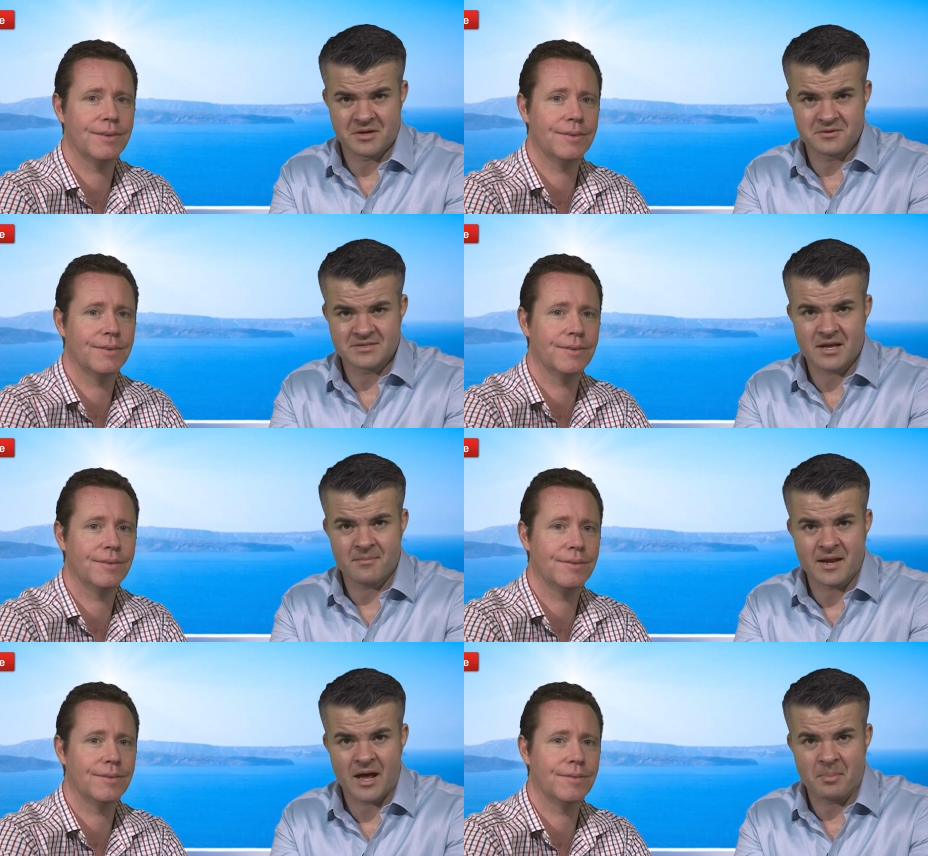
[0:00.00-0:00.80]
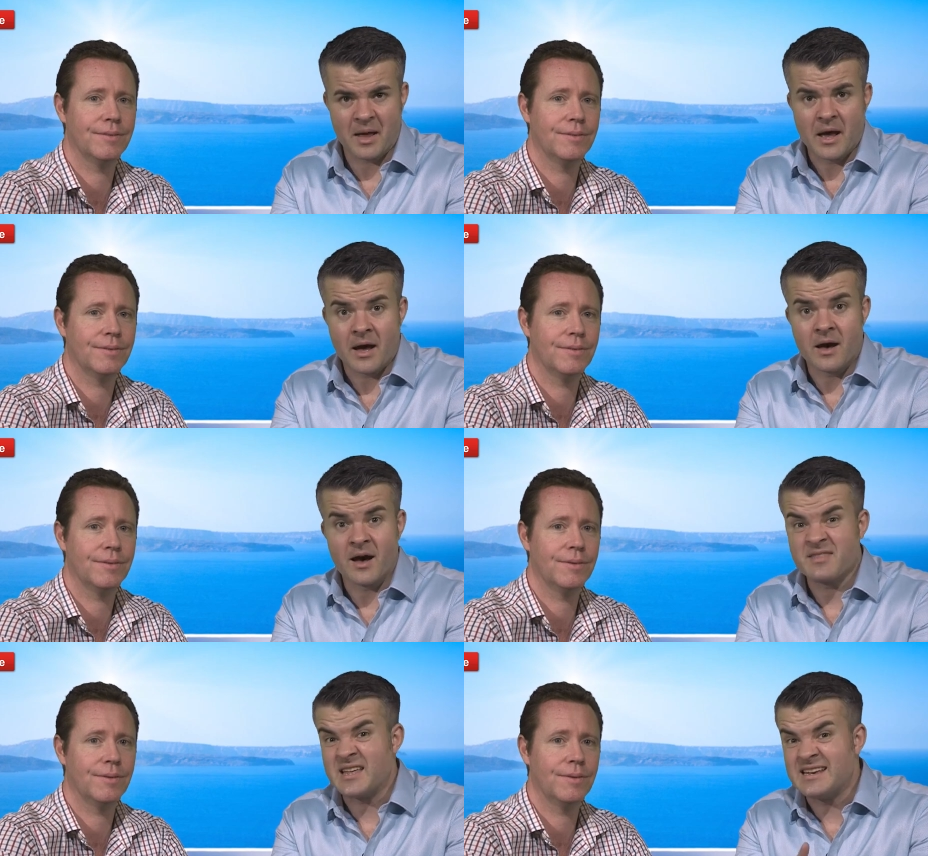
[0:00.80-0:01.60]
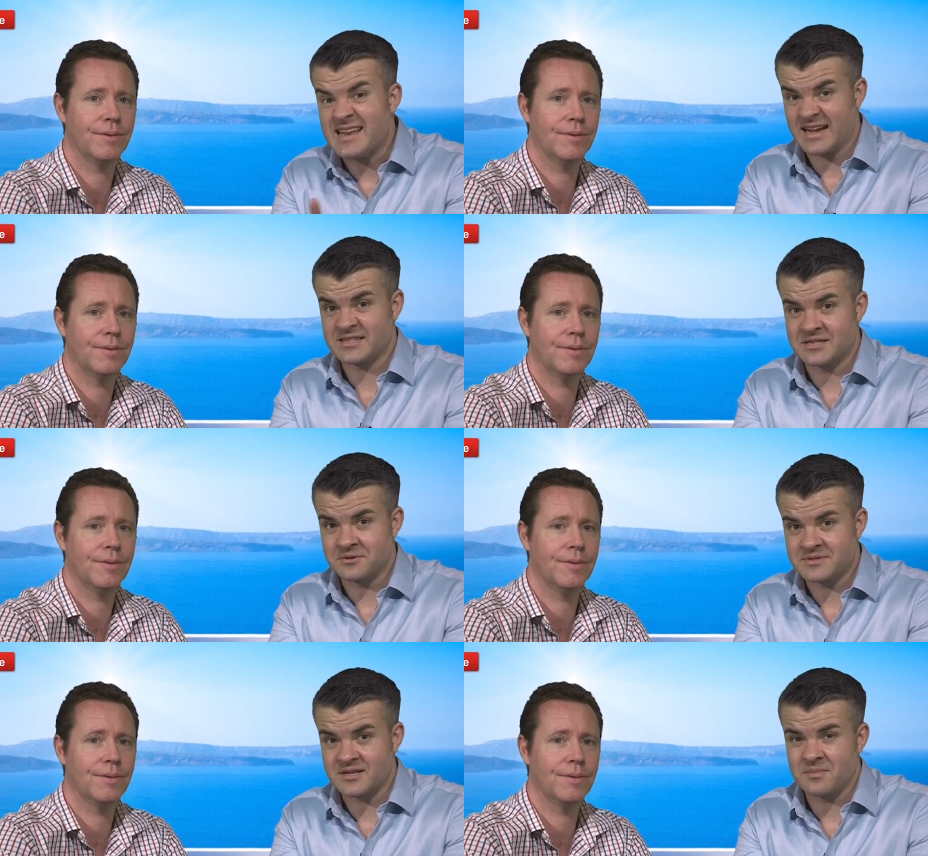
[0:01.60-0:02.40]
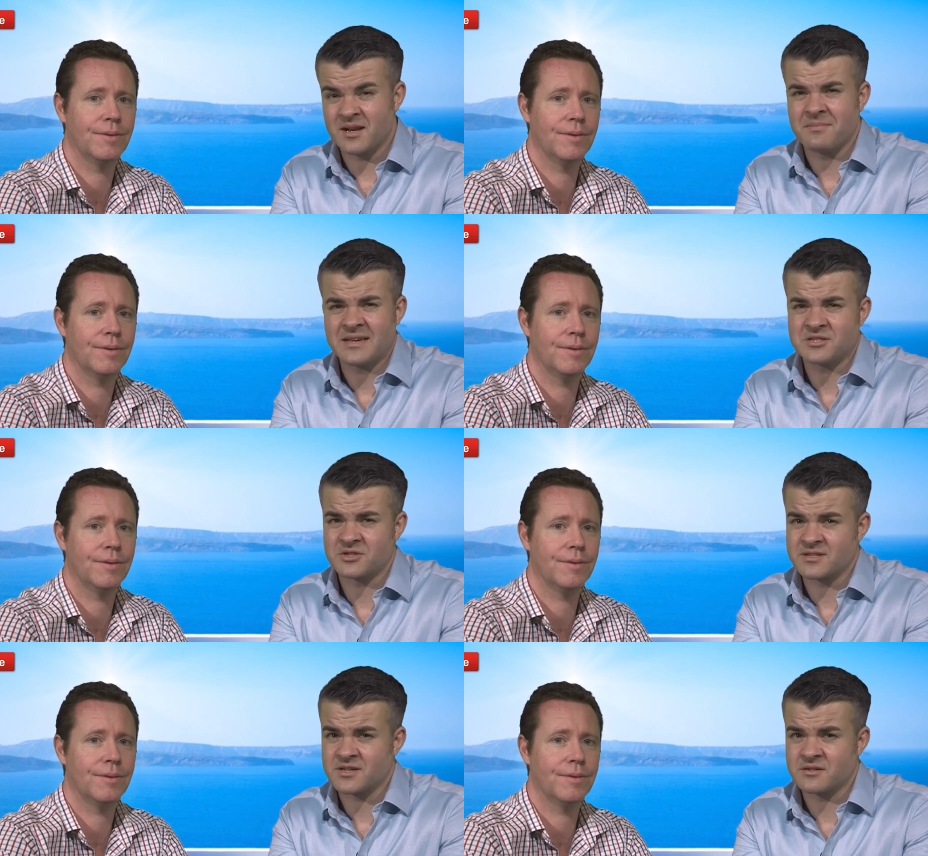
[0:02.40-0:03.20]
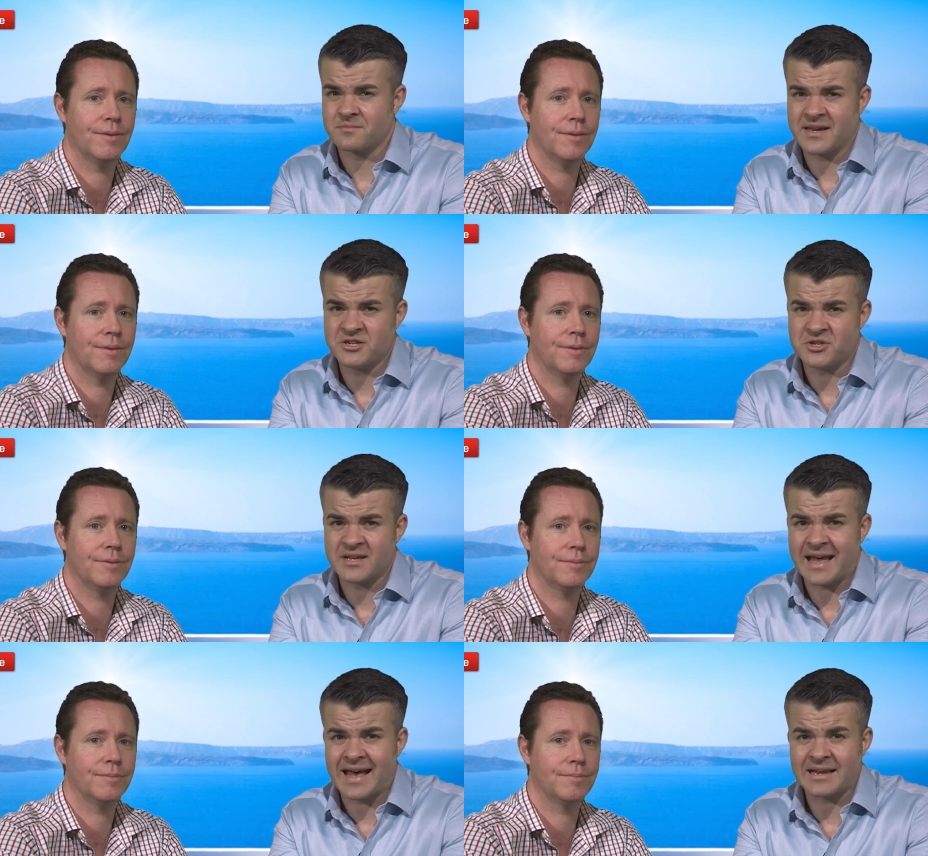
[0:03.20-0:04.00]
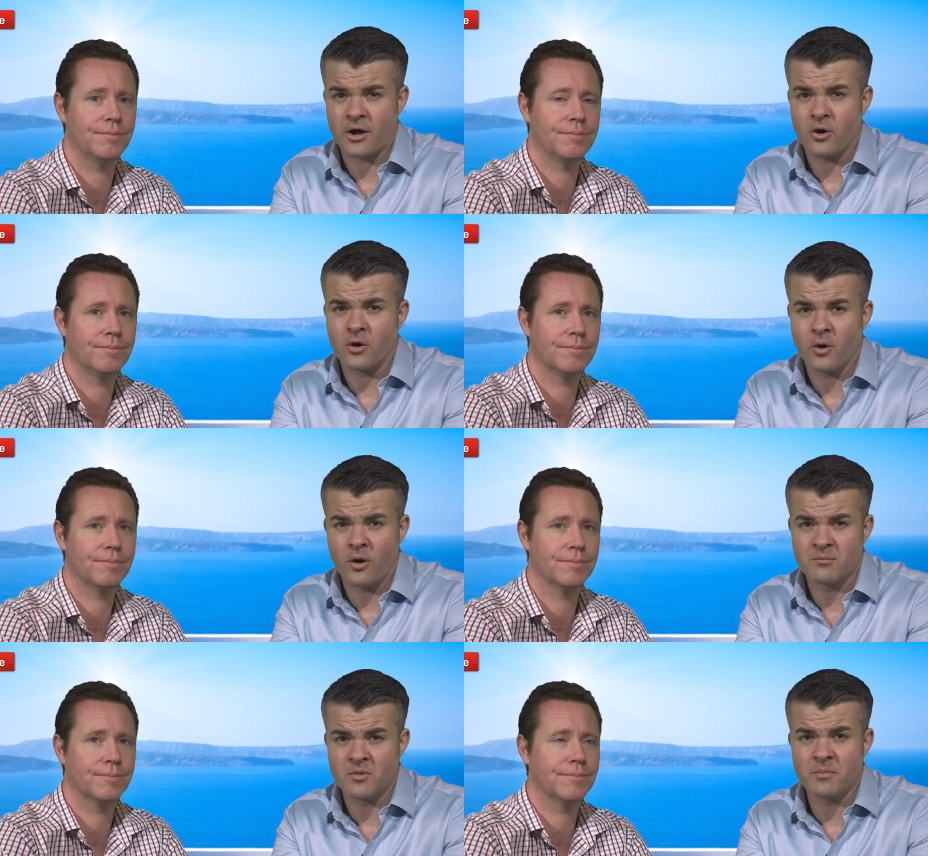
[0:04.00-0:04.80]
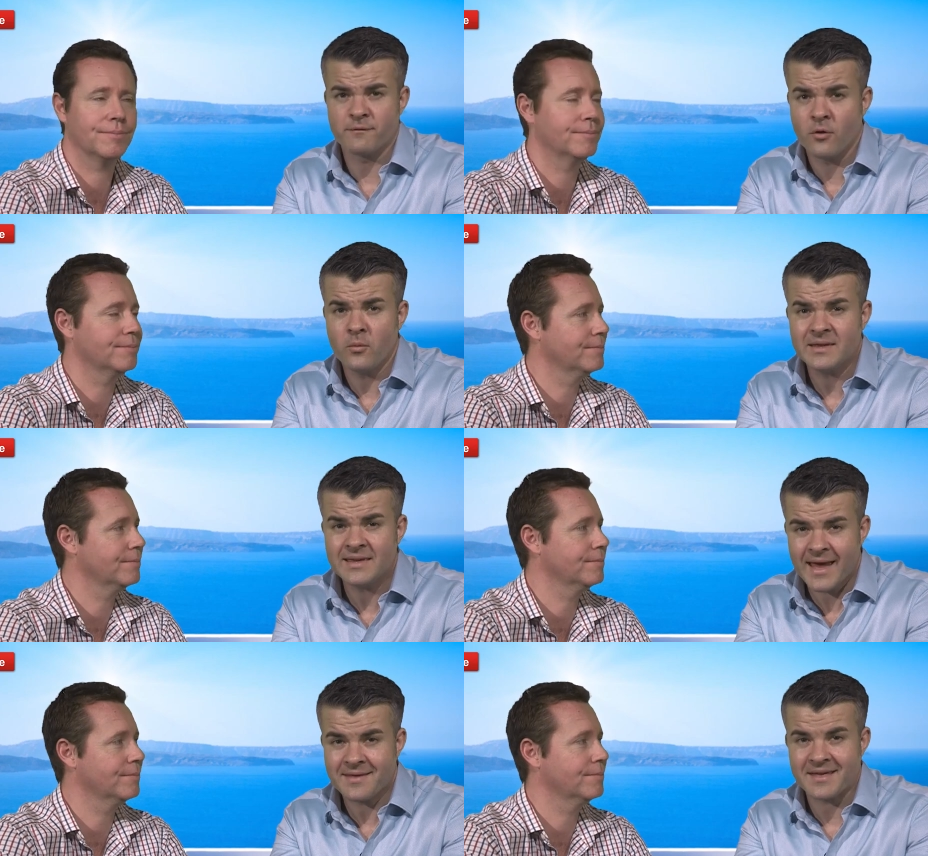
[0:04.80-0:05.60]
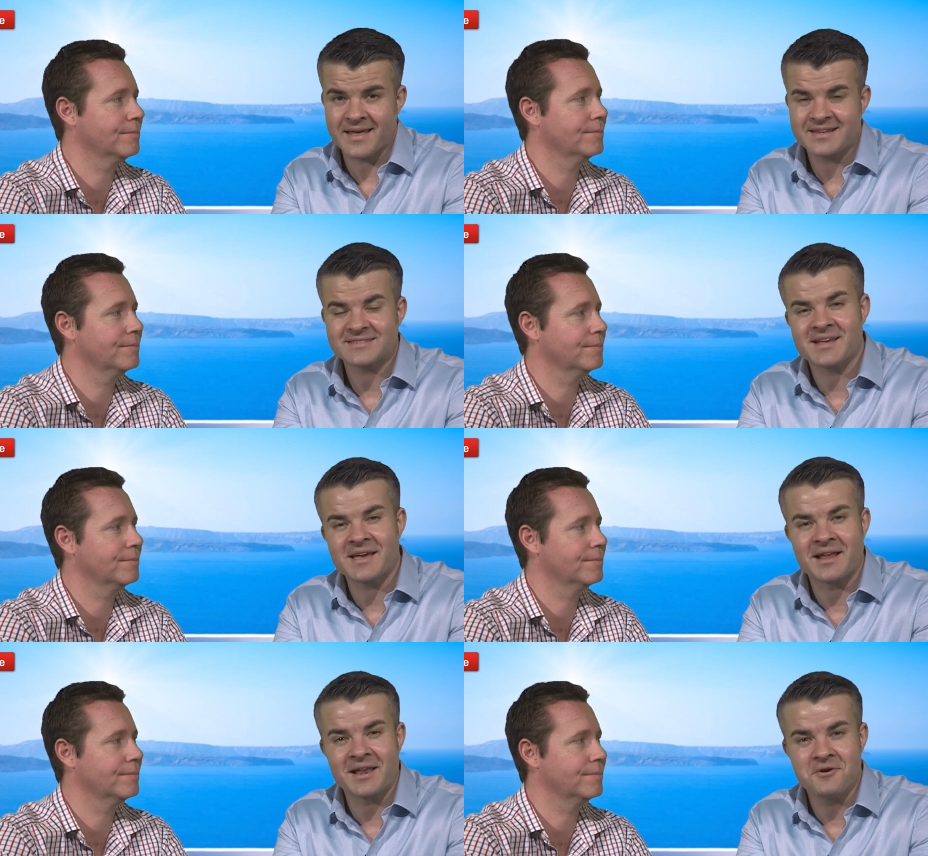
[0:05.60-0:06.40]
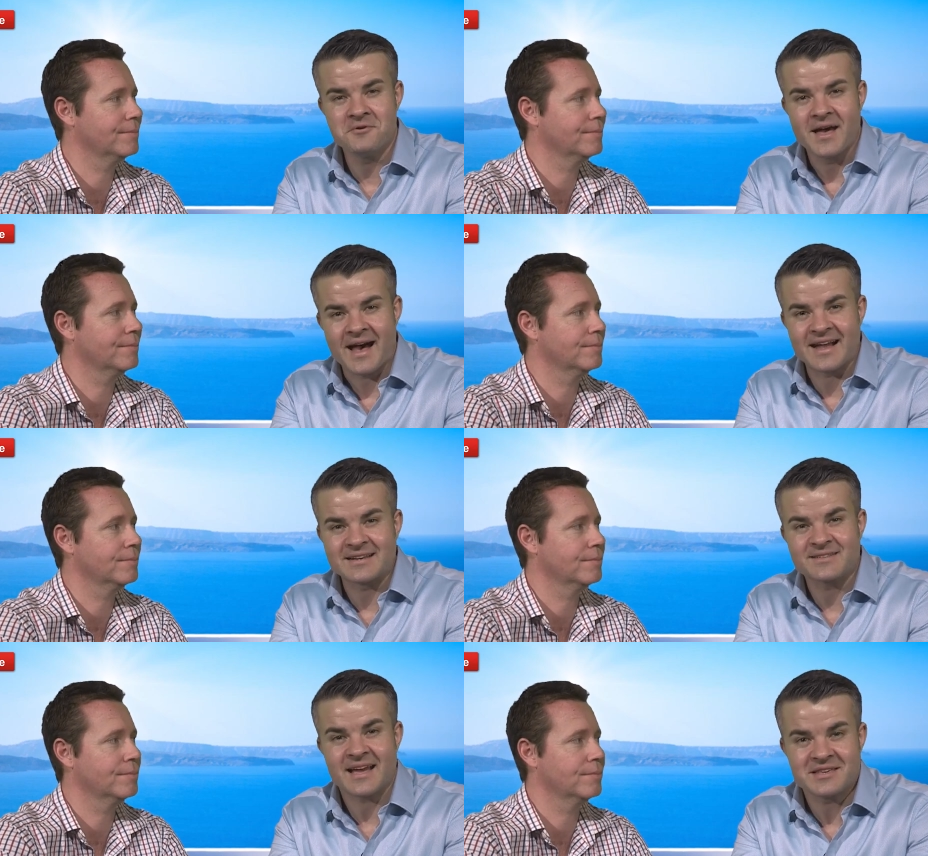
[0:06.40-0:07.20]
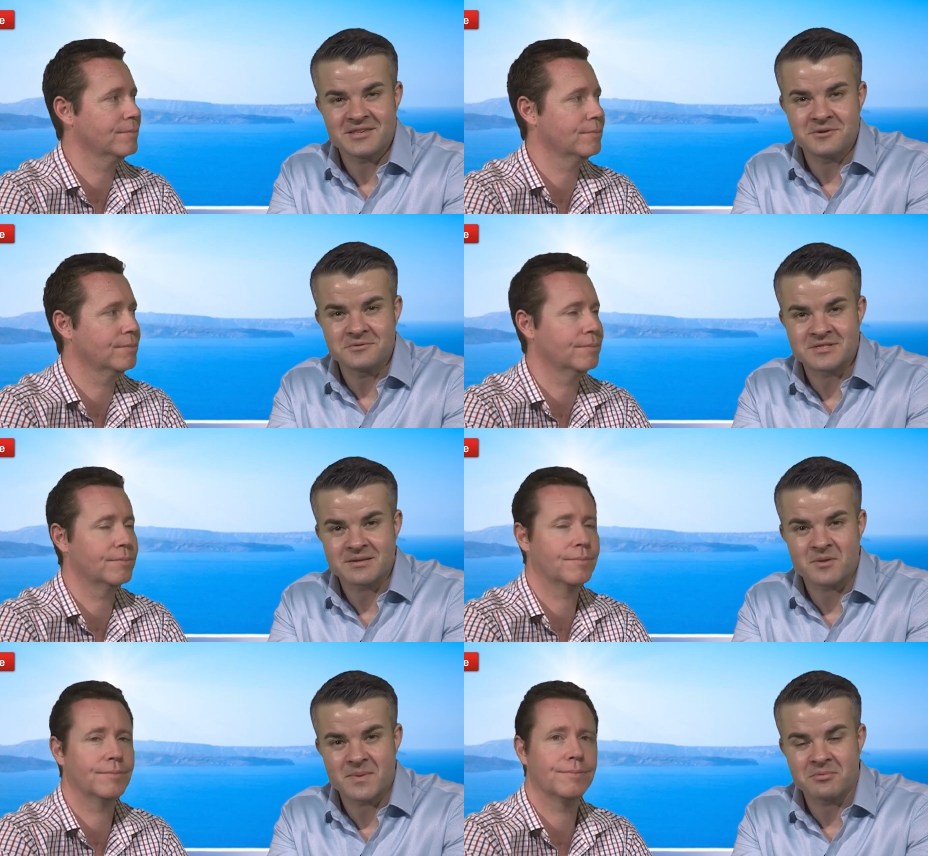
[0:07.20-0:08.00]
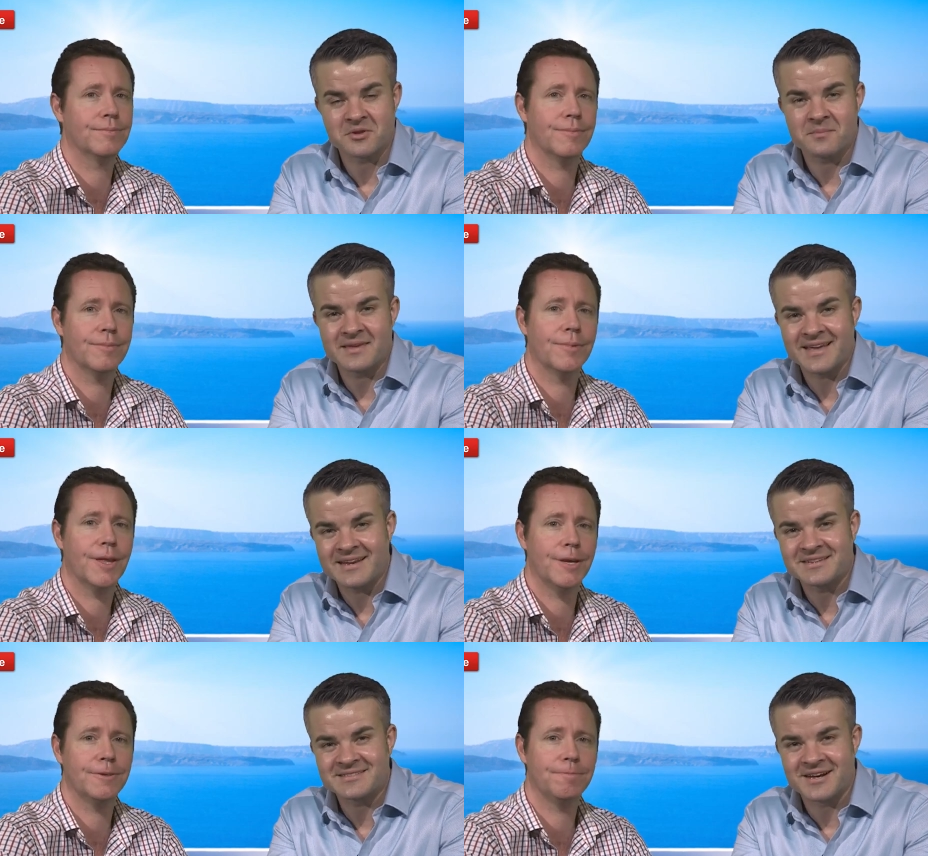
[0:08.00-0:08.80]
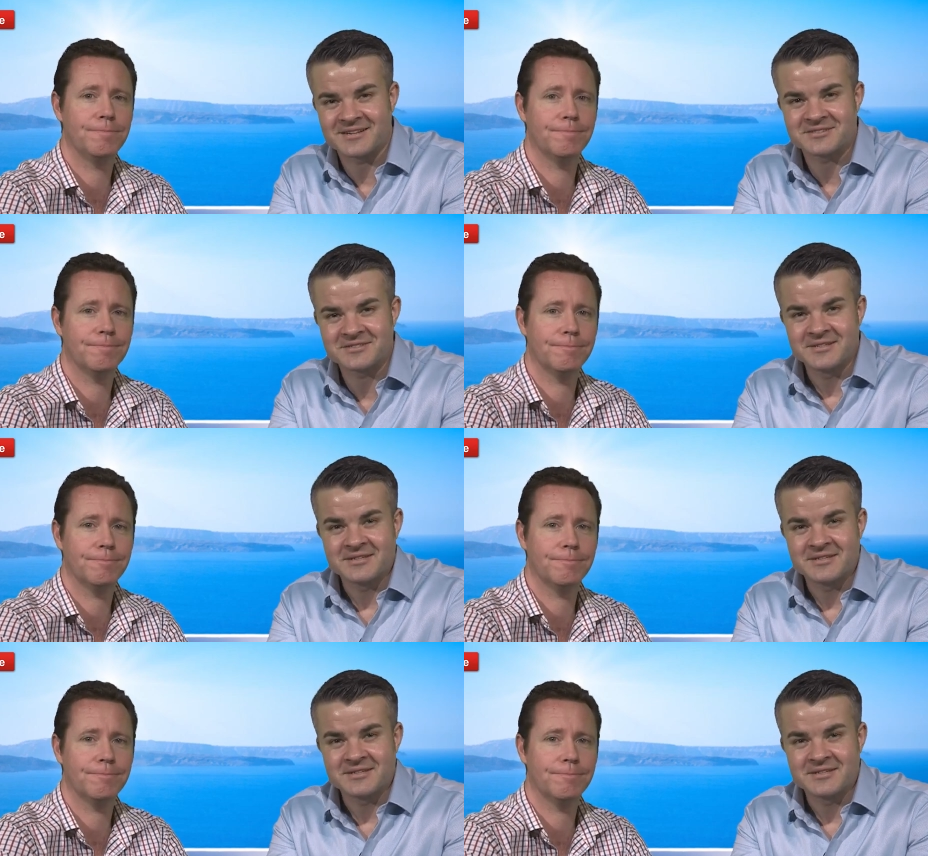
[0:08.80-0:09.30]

Speaker 1: because coming up, uh, the next deal is going to be an amazing chance to go to Beijing and Hong Kong. But before we get there, let's say hello and thank you to some of the people that have been getting in touch.